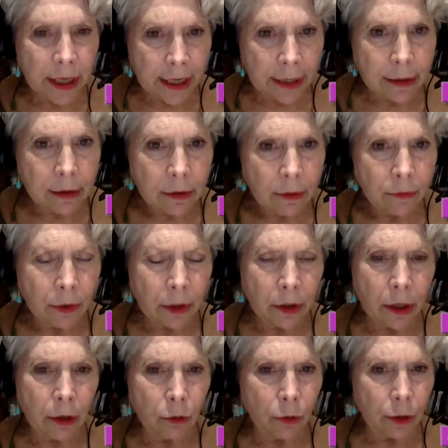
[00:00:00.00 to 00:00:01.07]
sin,
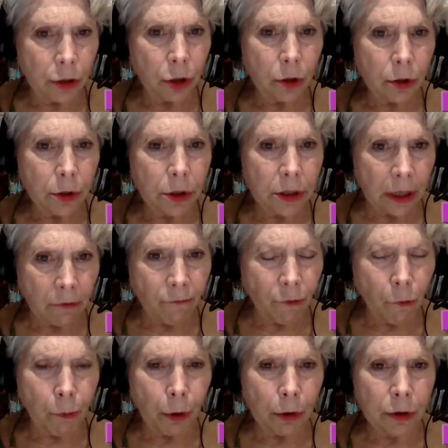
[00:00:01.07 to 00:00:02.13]
that the original
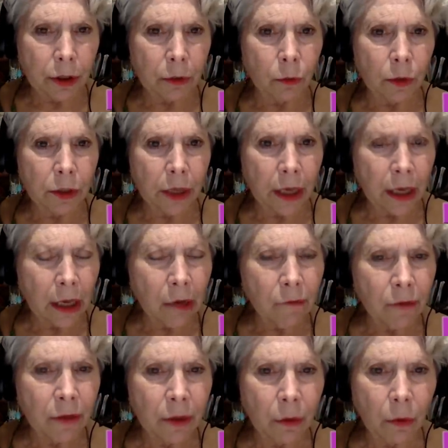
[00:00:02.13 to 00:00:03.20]
sinful person was
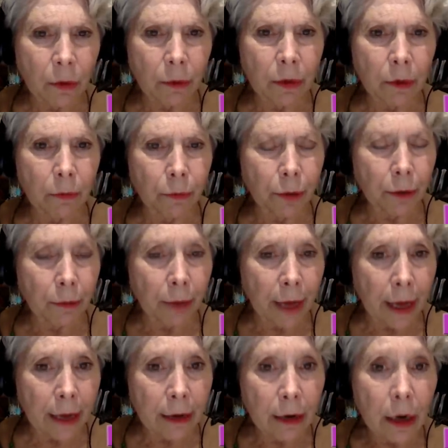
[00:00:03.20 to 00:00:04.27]
Eve, and that women are pretty
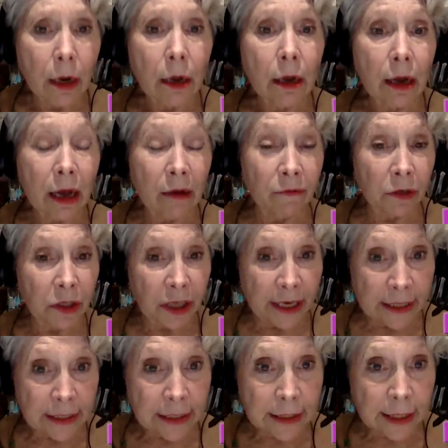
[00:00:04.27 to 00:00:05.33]
bad ever
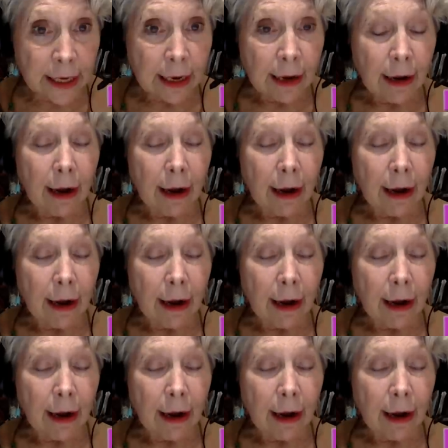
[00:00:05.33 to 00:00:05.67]
since,